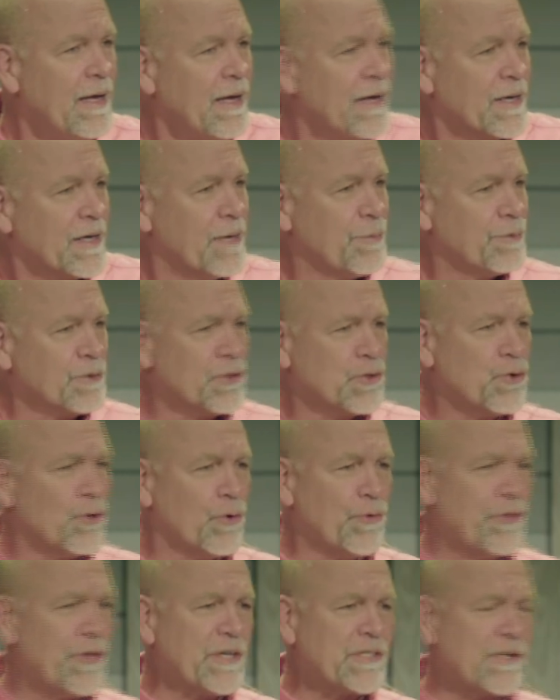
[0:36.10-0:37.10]
A couple of short
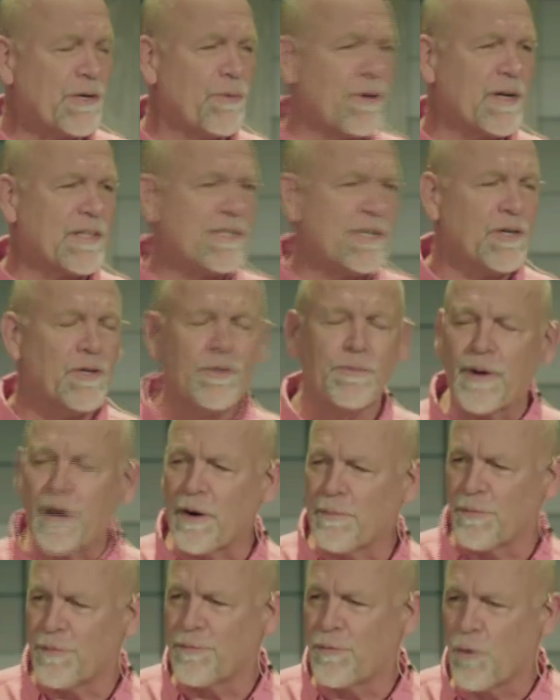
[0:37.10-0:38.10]
things I want to tell you
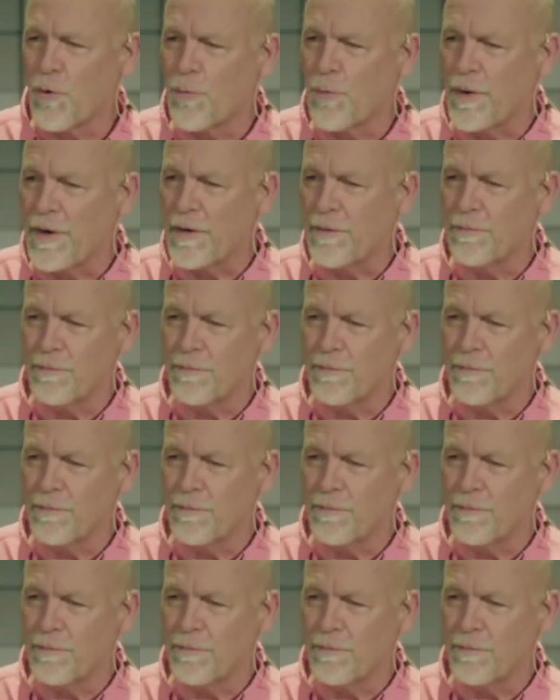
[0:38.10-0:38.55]
about before we